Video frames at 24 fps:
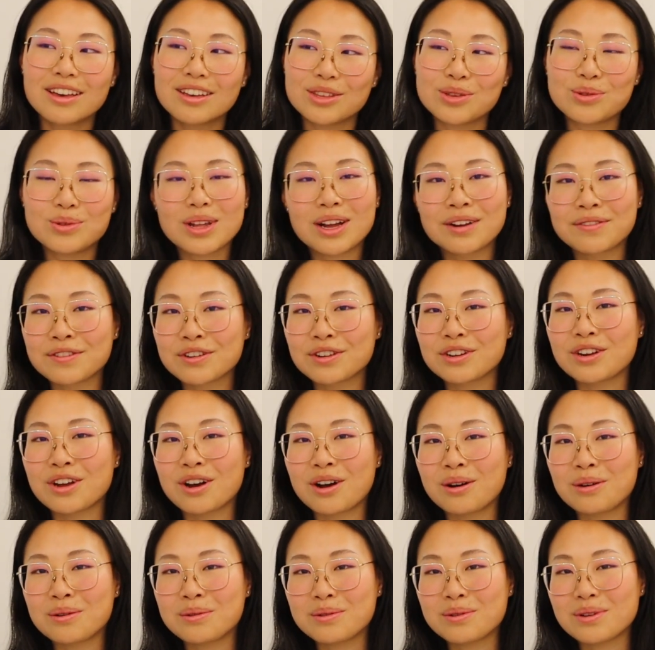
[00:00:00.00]
You never
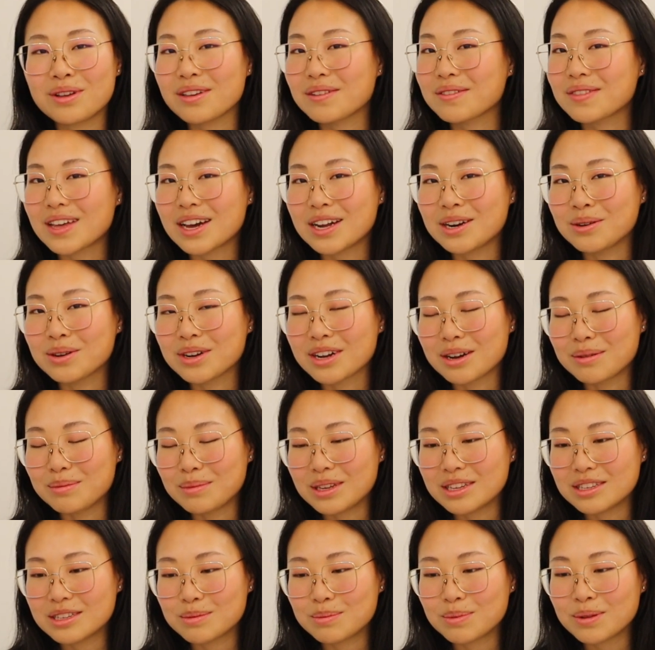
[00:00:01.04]
know if that'll come
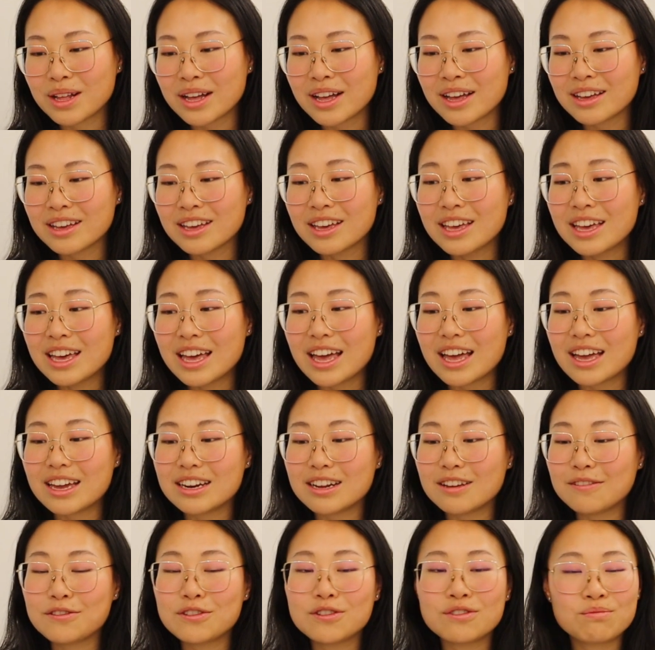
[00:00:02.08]
into play. And
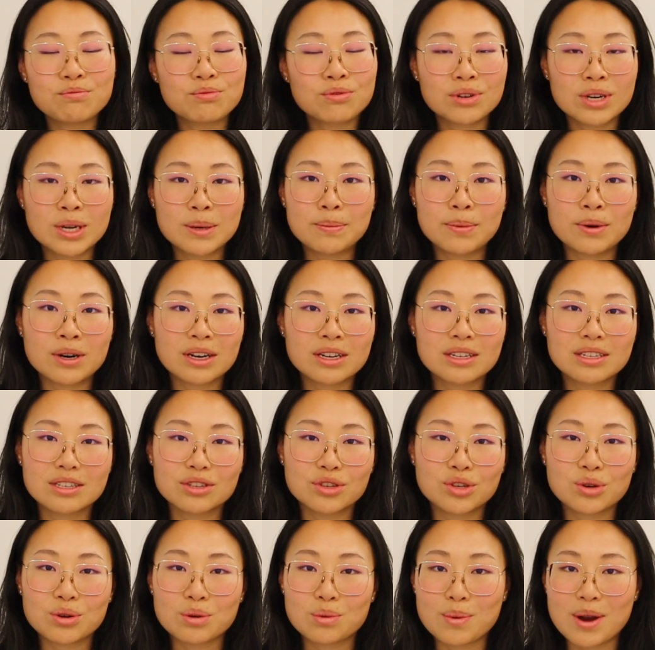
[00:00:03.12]
if you've pre-booked
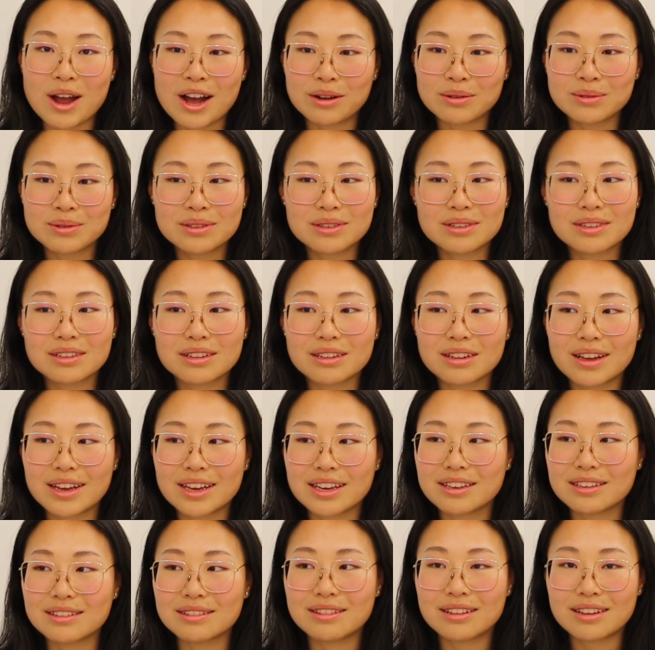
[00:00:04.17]
your rounds
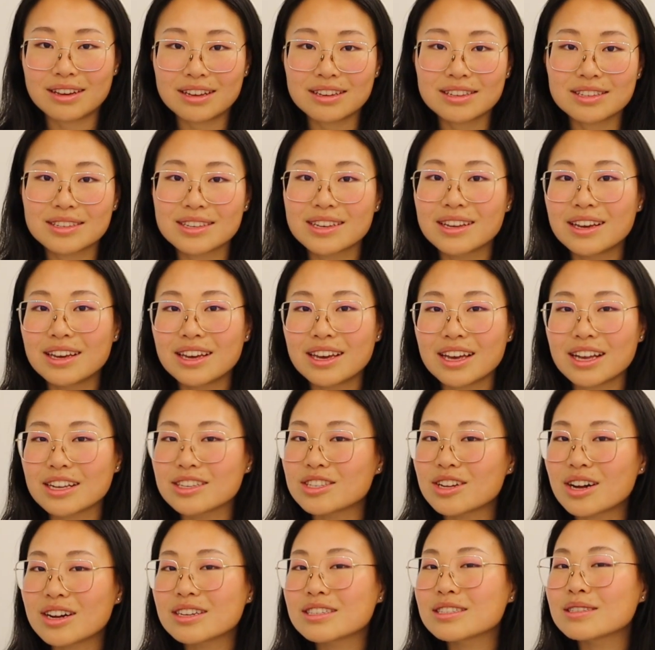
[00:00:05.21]
like this,
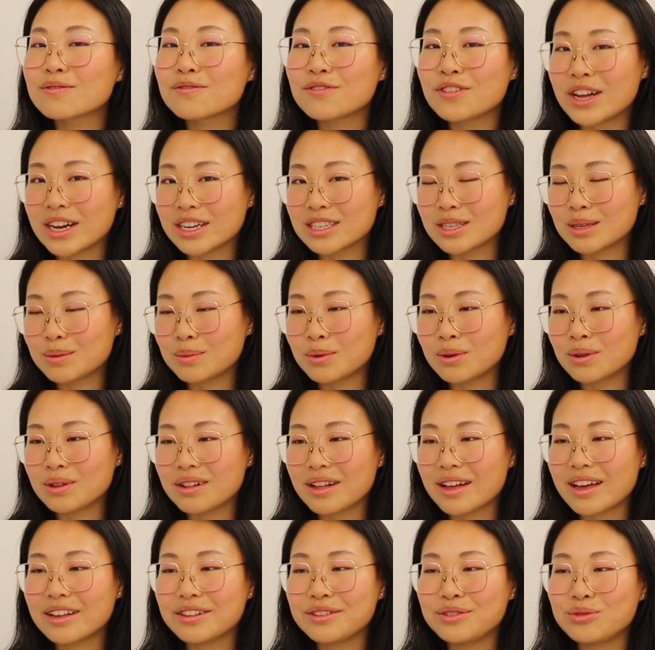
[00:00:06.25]
it's not as
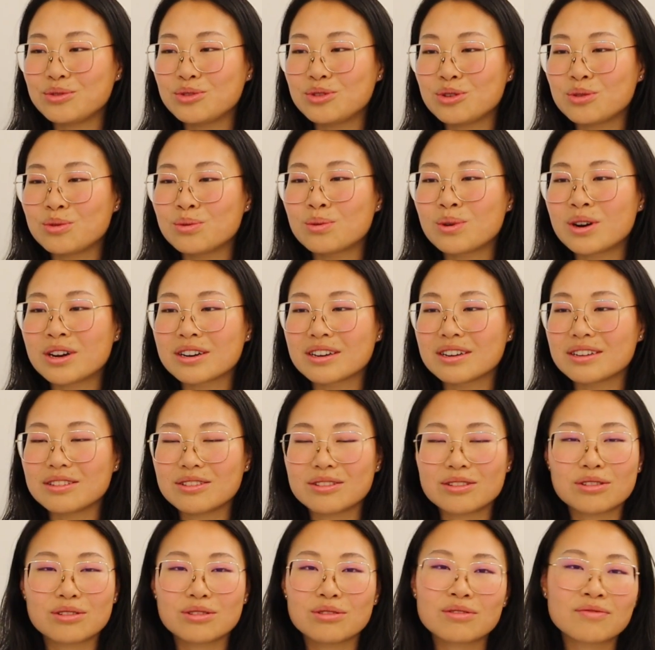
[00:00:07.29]
flexible, and you do wanna,
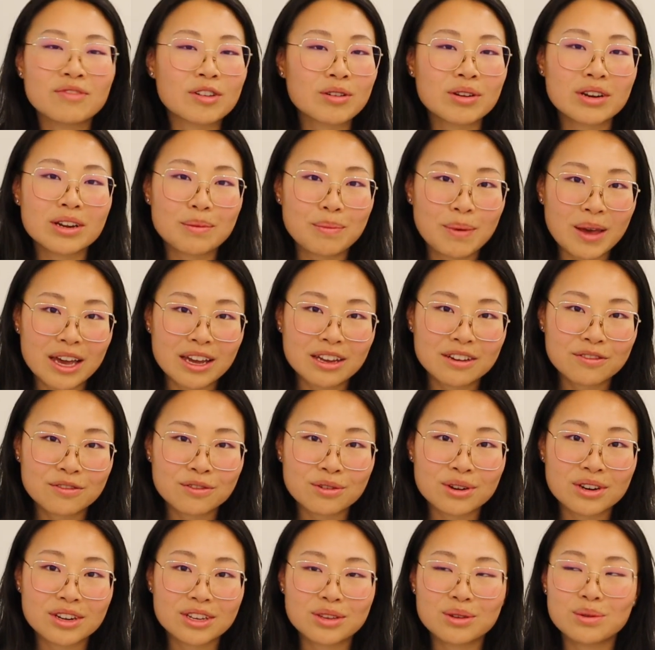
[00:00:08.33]
you know, you've already paid
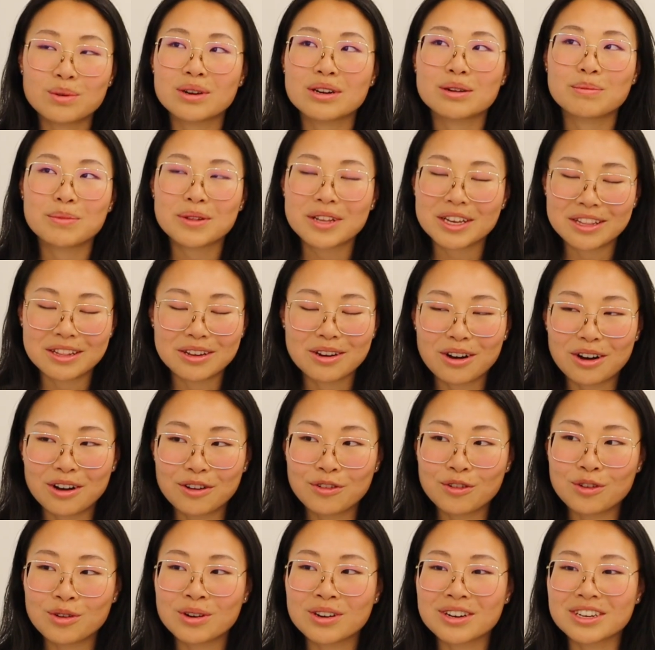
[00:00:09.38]
for it. You wanna play the
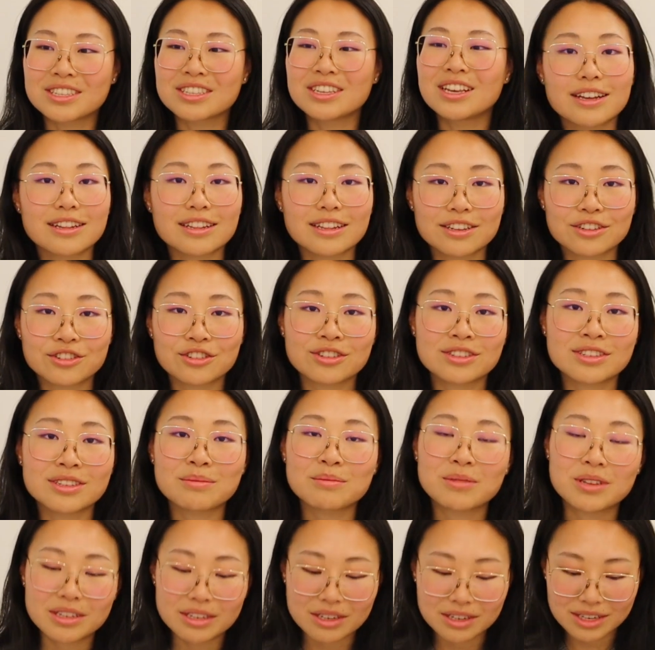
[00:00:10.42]
golf course. That's just
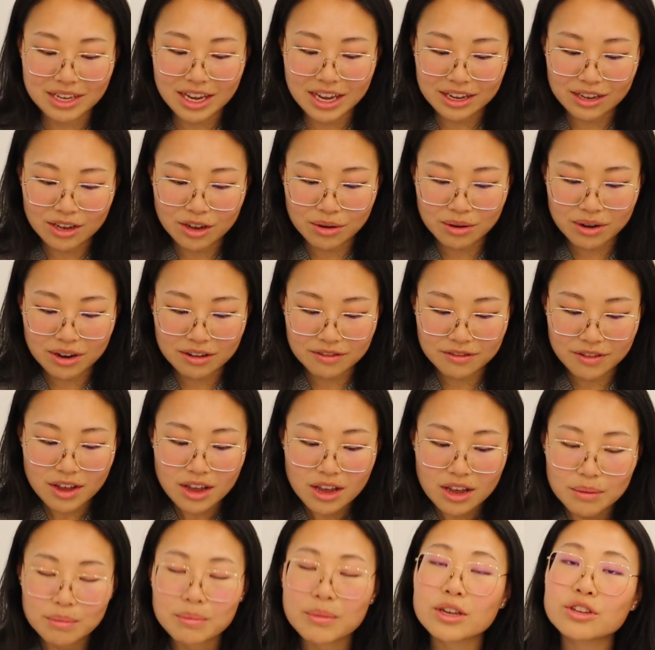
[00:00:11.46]
something to take note of.
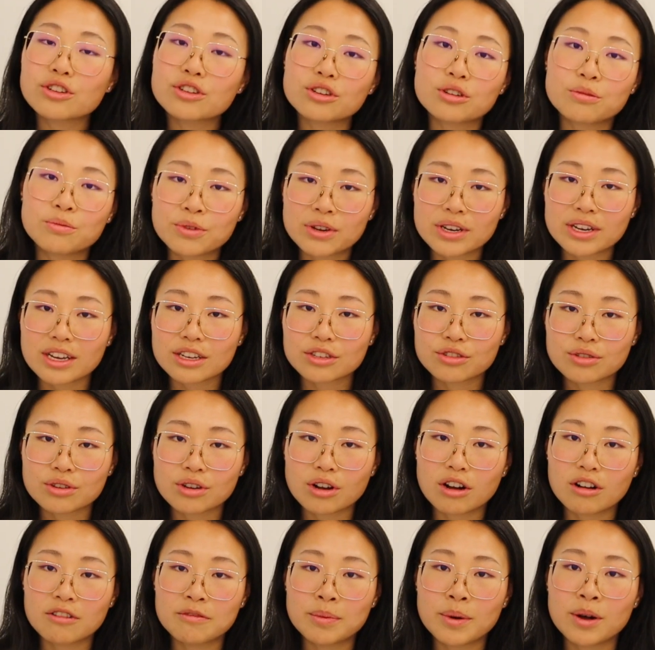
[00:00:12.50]
Make sure you bring extra
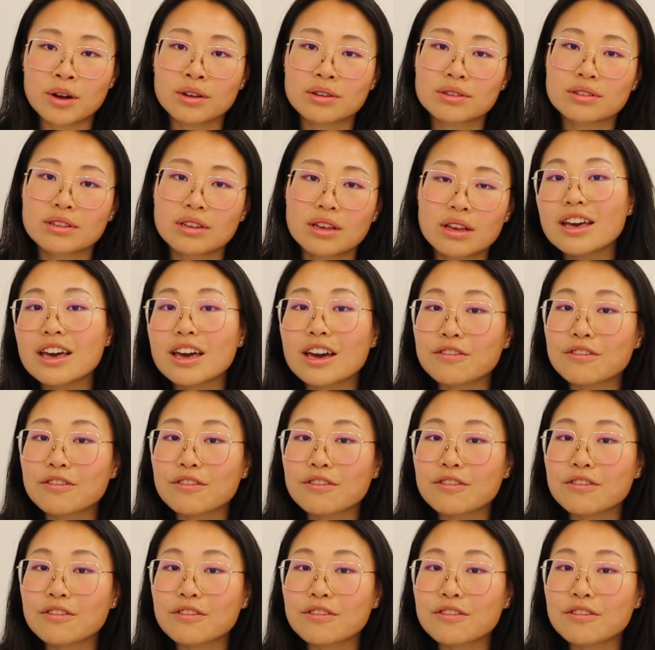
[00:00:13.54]
golf balls.